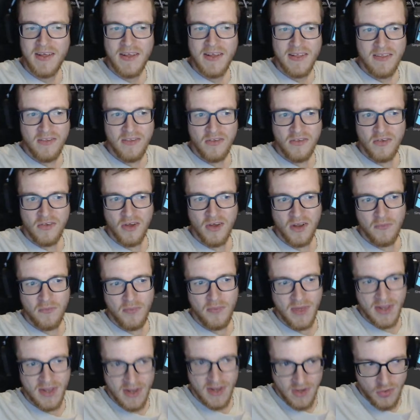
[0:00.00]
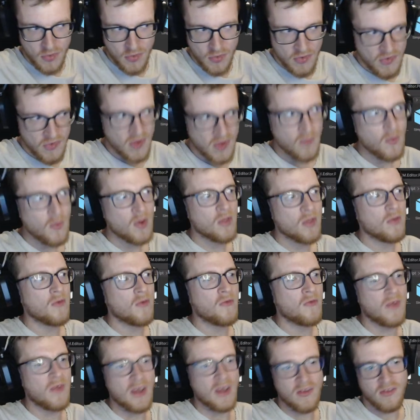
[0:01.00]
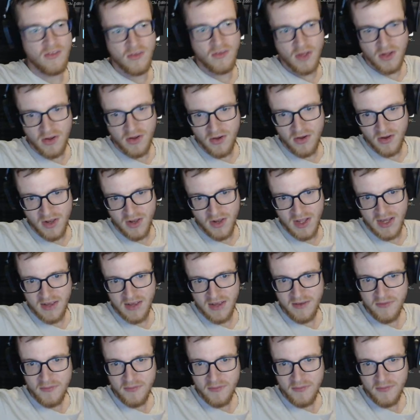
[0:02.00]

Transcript: This is gonna be an interesting one to fix, not gonna lie.